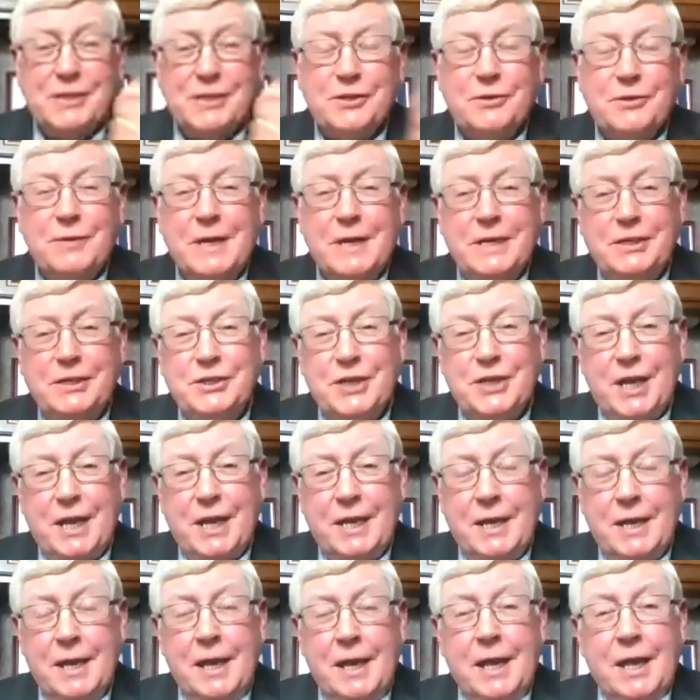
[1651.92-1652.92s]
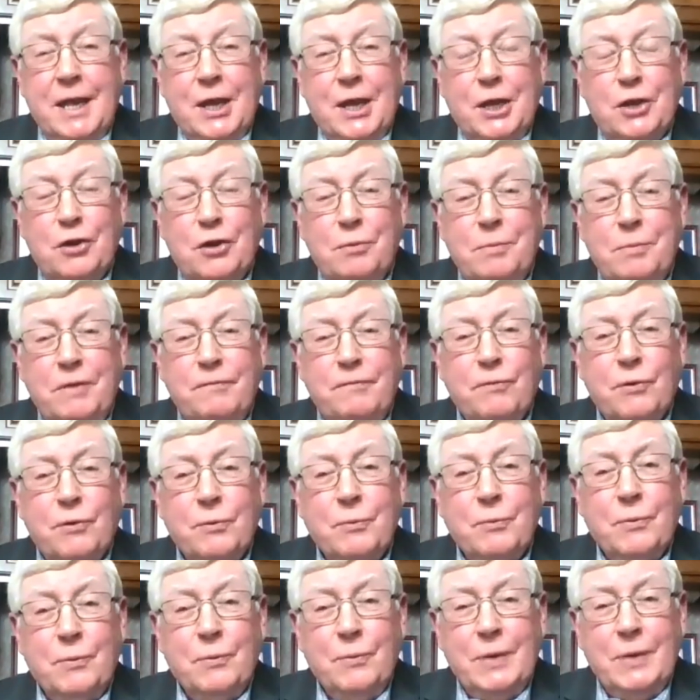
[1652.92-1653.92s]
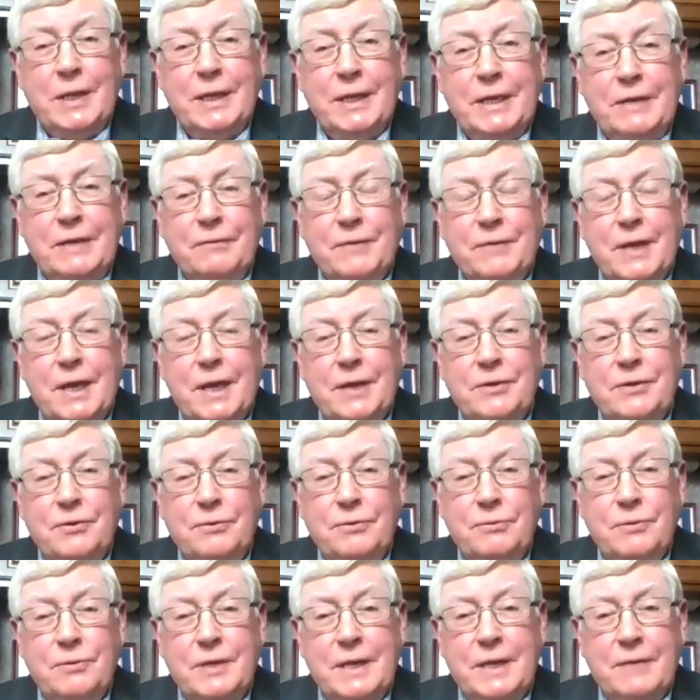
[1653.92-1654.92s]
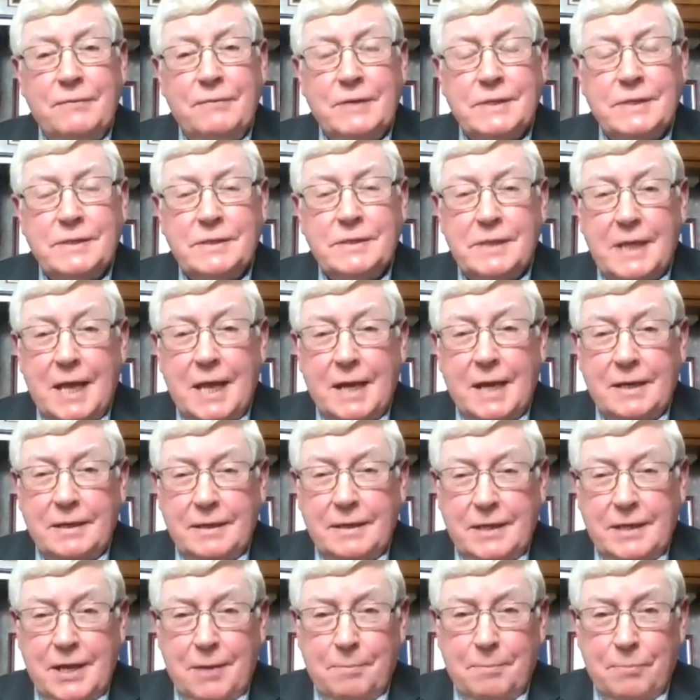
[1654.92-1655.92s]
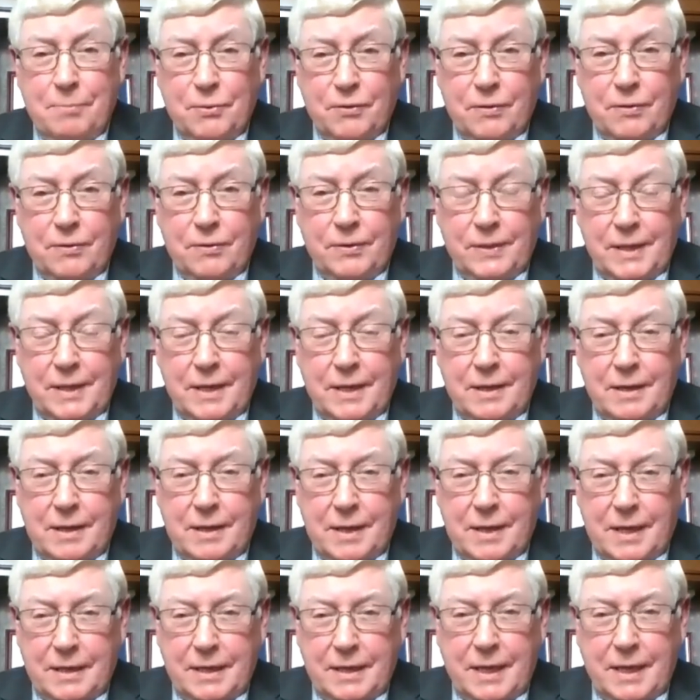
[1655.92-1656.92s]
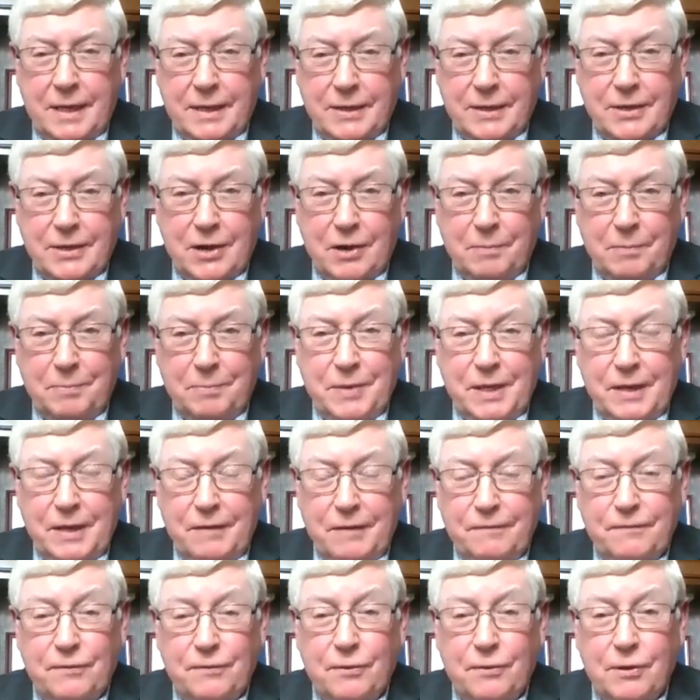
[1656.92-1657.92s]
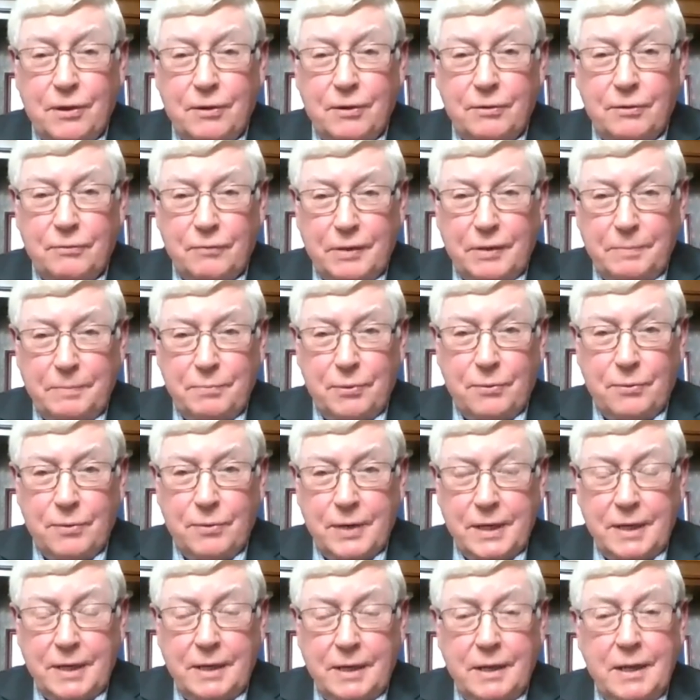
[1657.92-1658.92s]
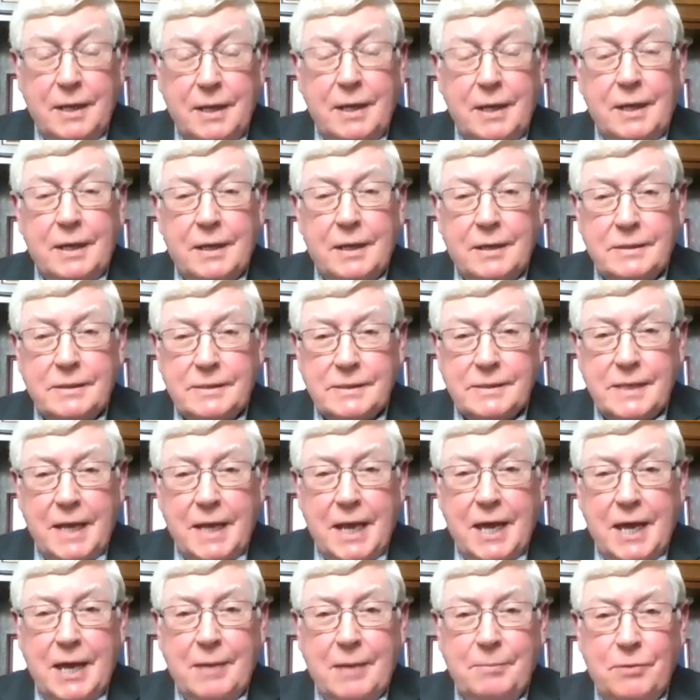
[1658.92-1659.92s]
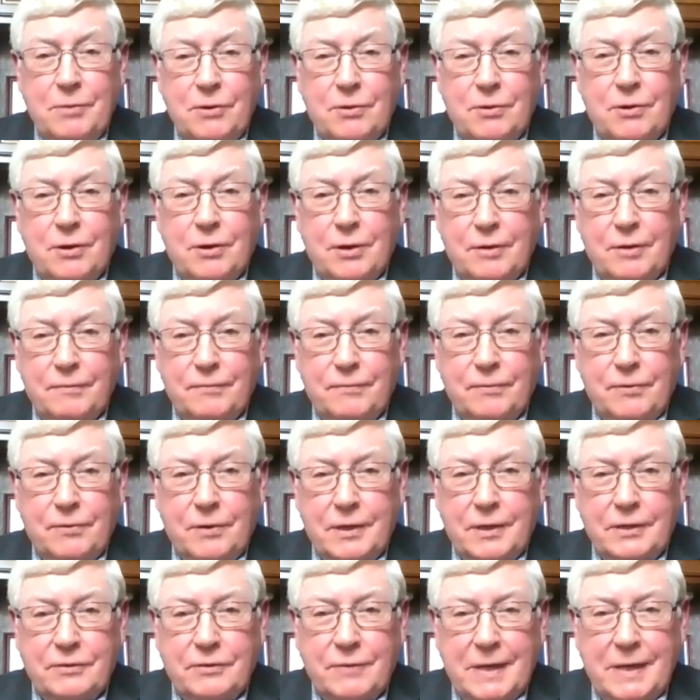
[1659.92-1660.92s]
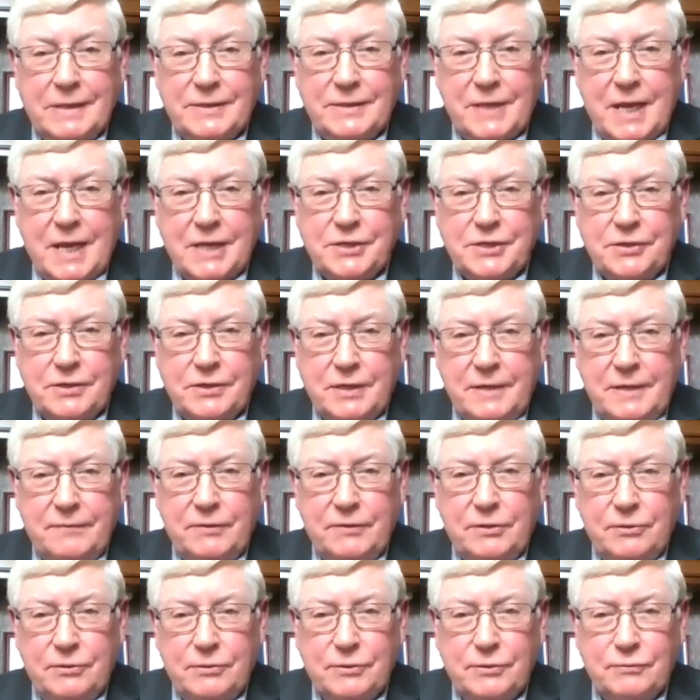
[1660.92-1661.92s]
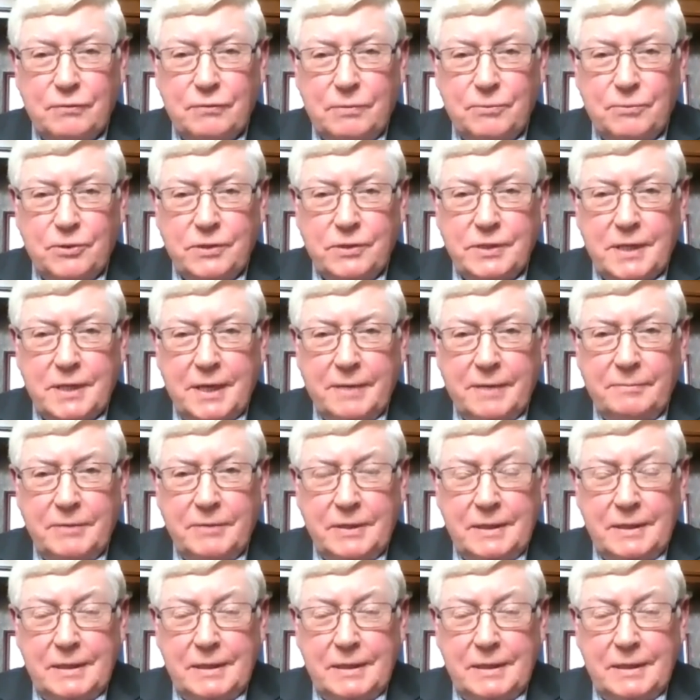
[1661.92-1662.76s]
great, Jay. You know, before we leave, can you give us that number at AARP for reporting a scam or a fraud transaction? Give it to us one more time.